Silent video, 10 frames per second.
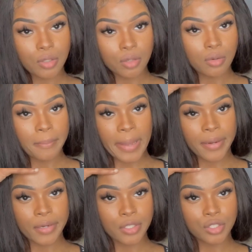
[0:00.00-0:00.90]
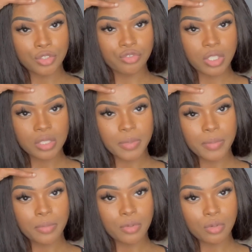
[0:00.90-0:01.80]
So minor stress
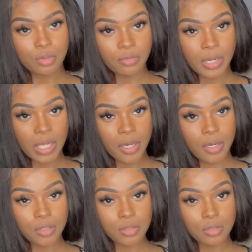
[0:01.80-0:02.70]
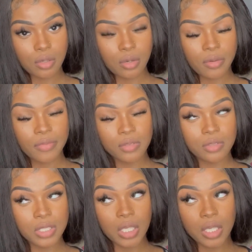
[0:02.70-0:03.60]
pimple right here. So if you
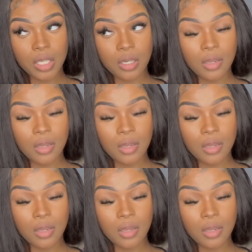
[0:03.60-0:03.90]
see it,